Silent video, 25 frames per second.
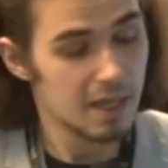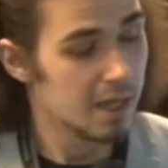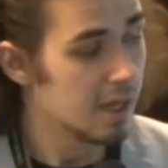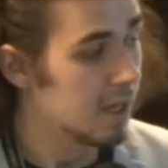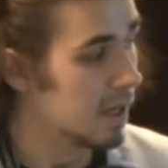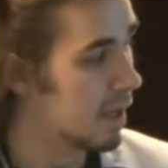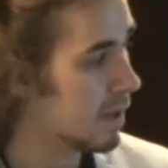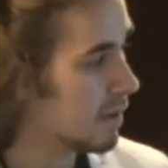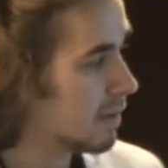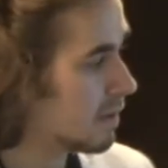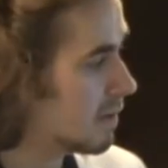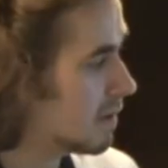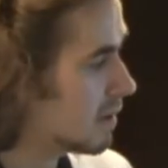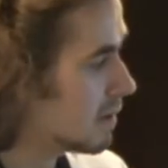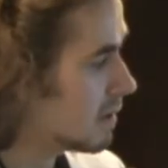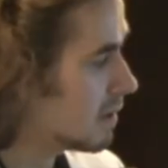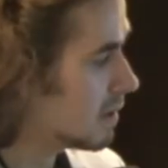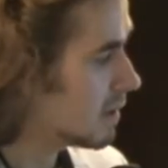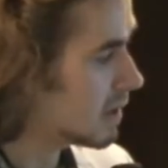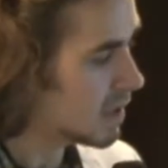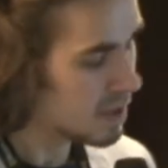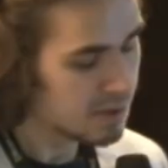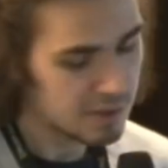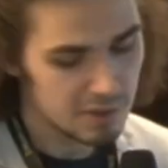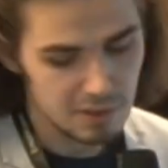And the
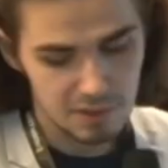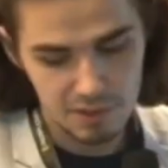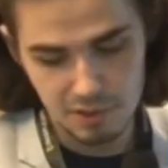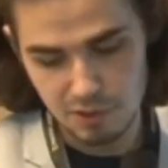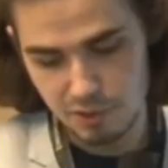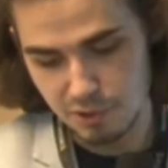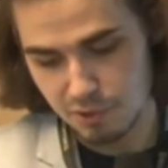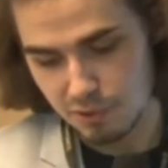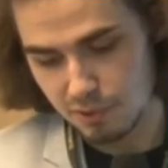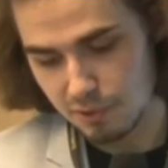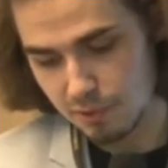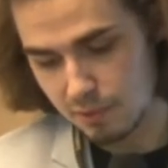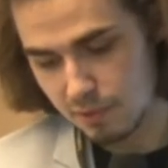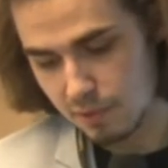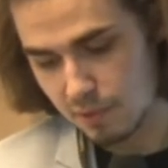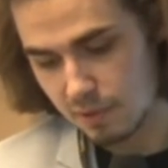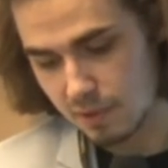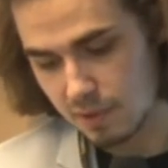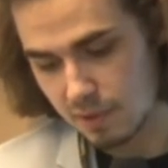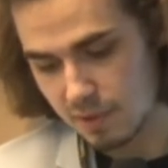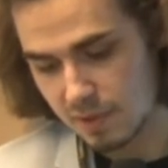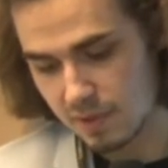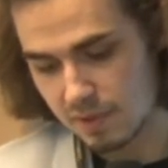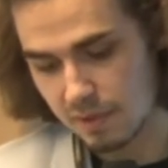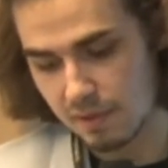latter issue
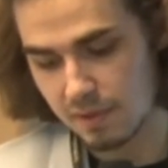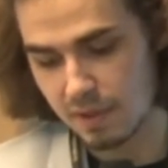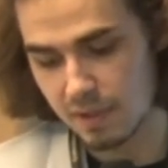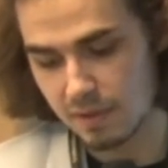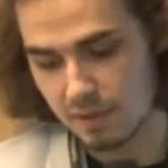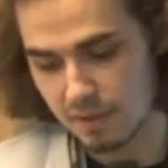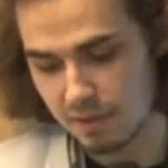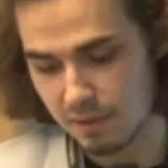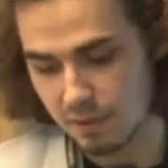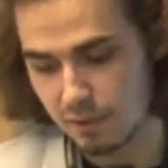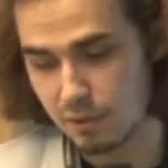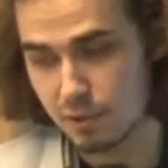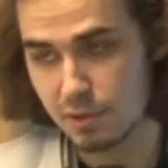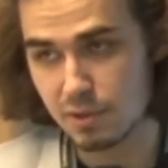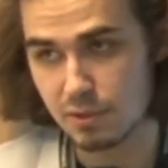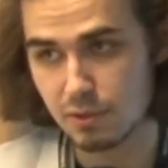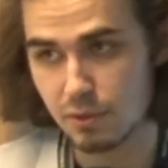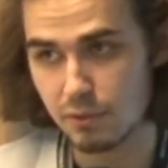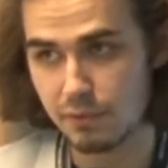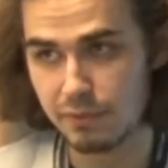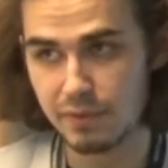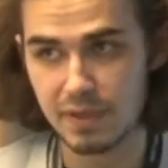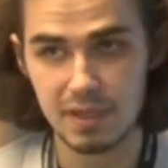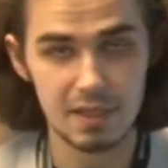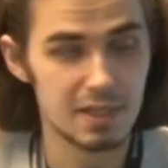is that the cost
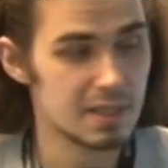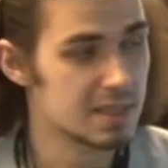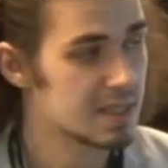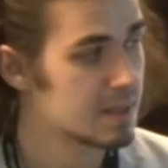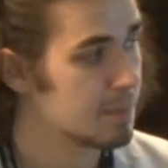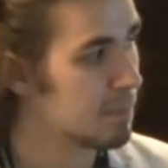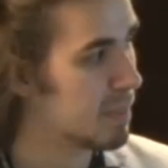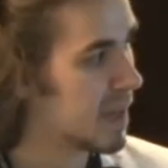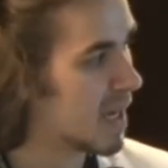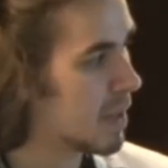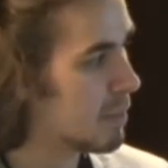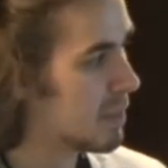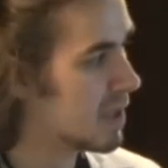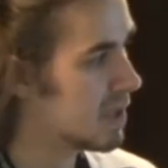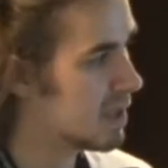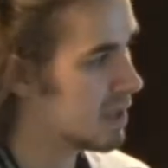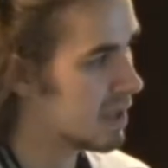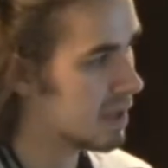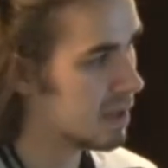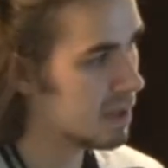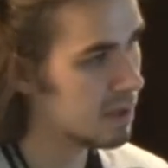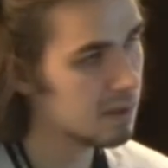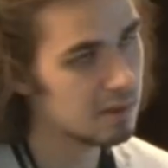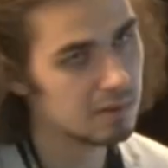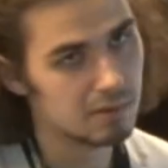of a spam
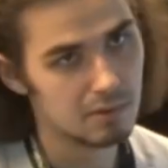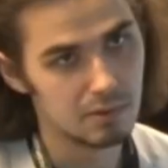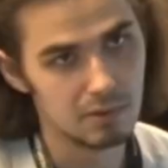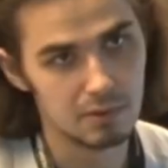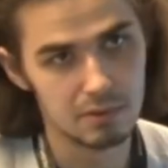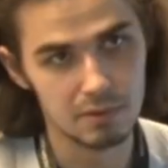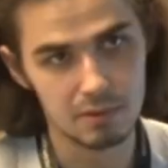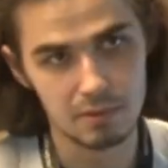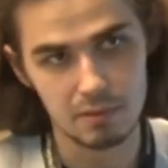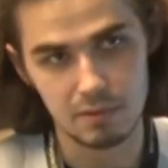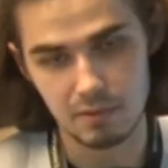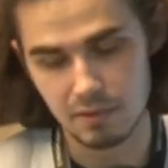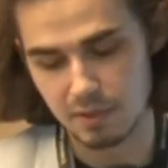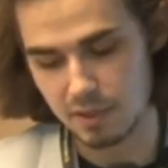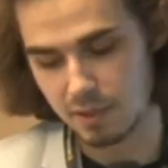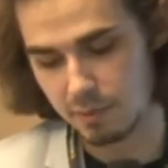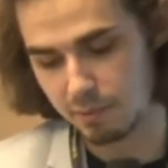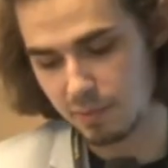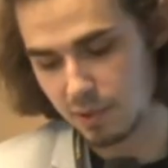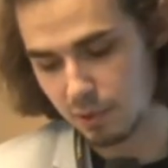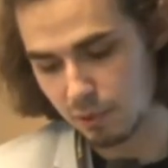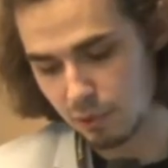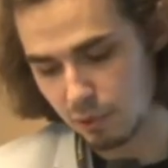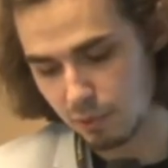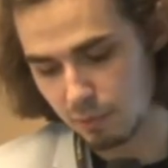attack on the
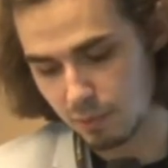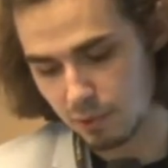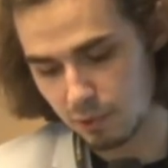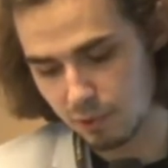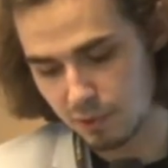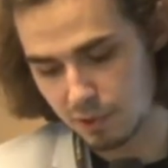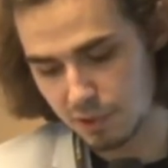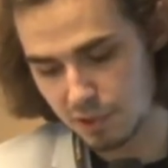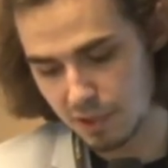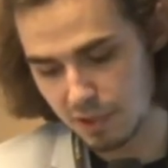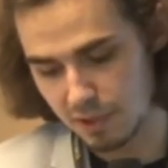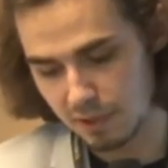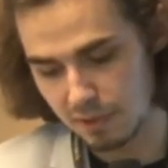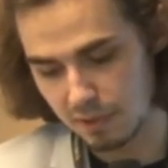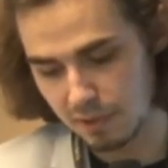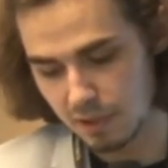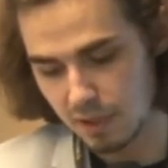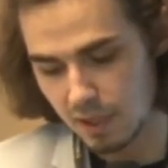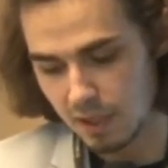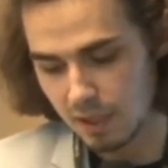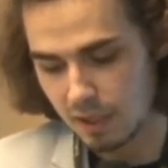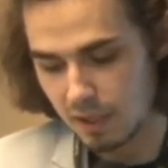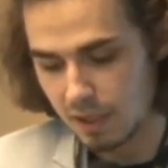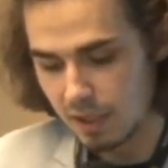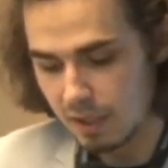Bitcoin blockchain
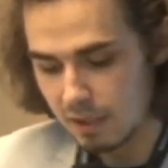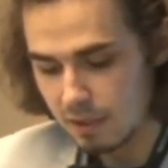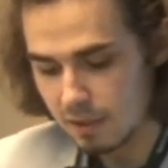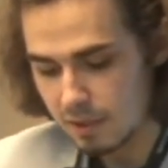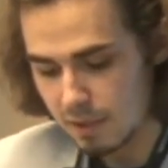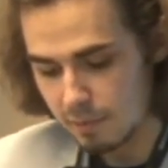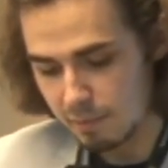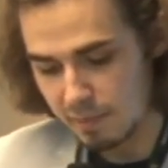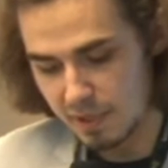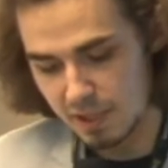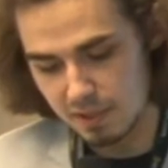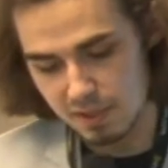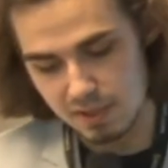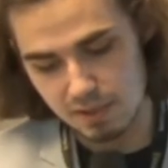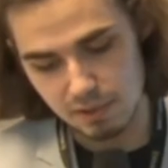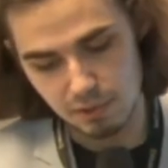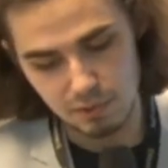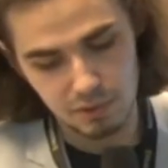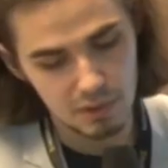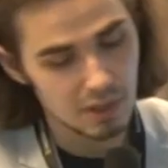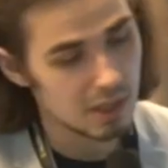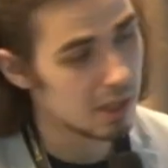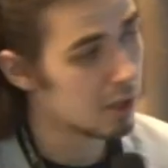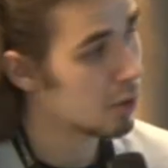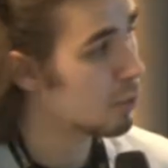highly depends
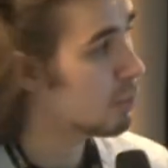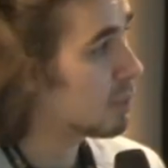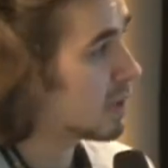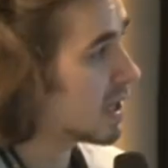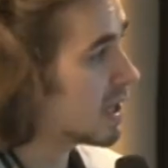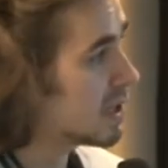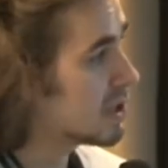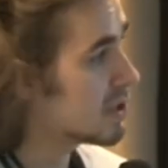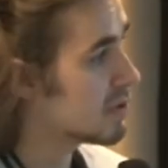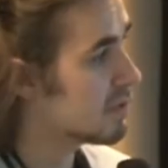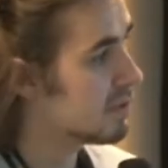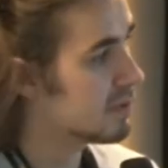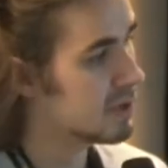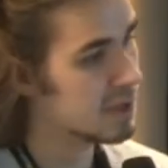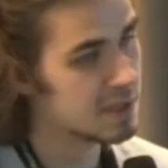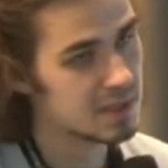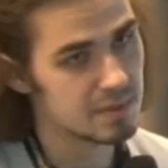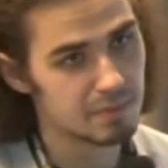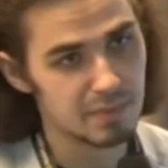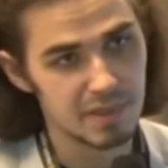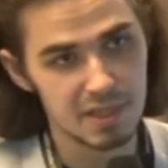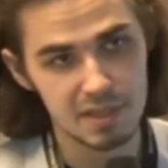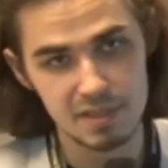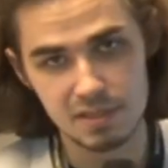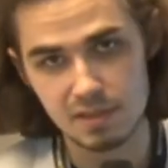on how much free
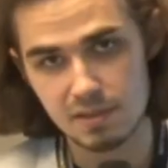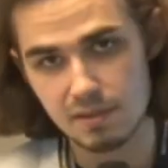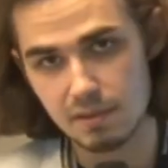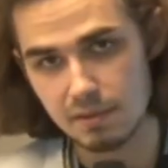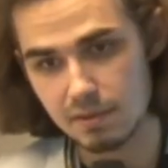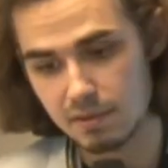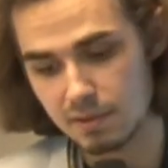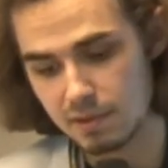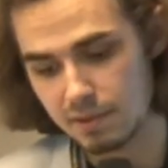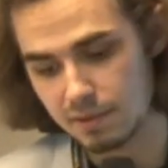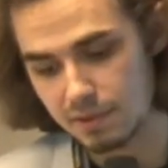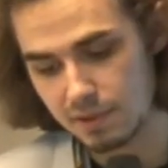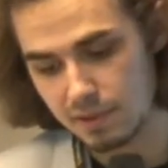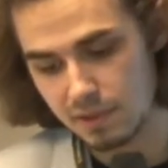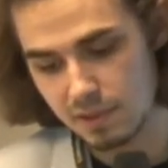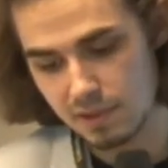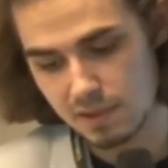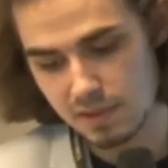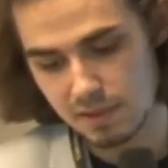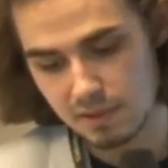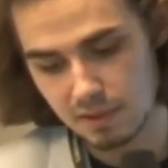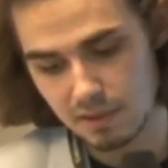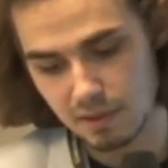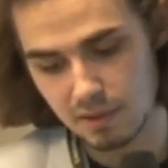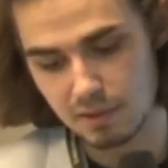space there
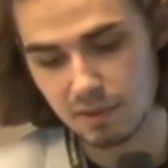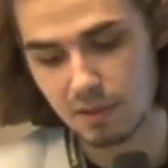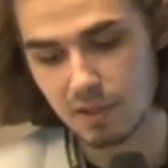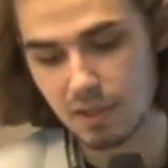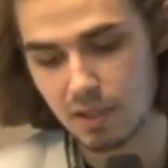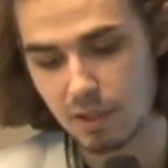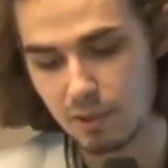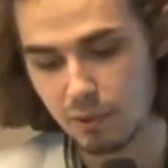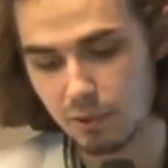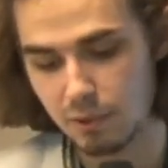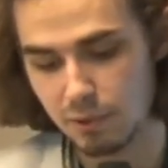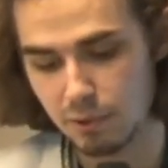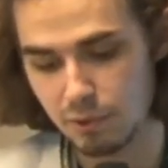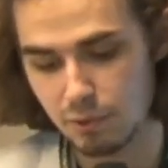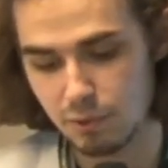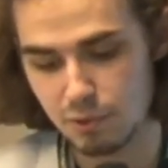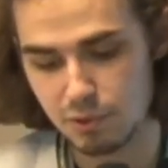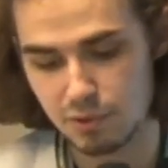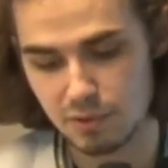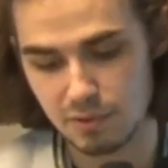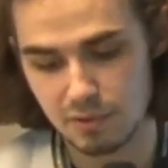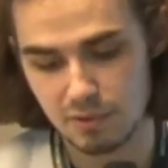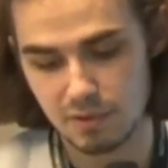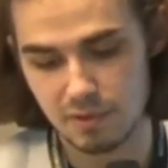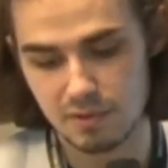is and how
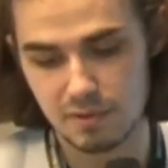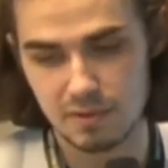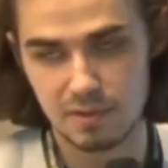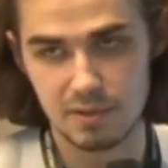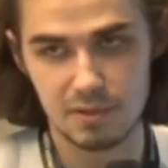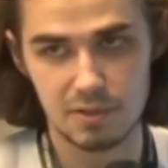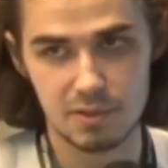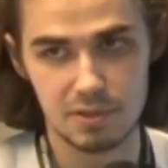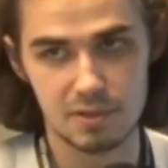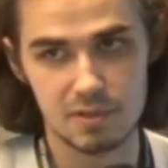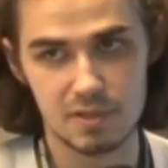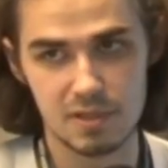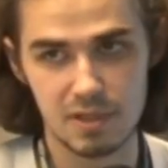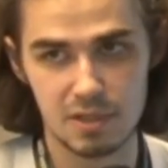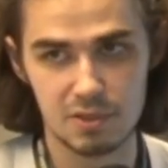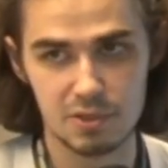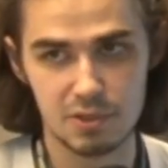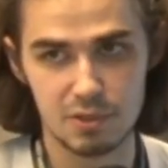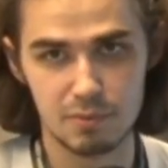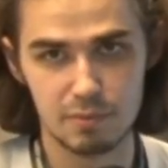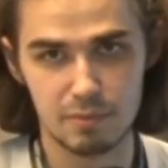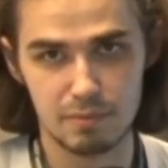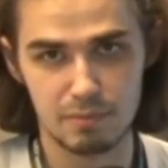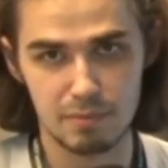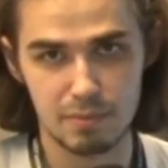huge the
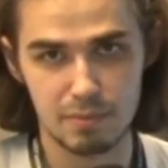transaction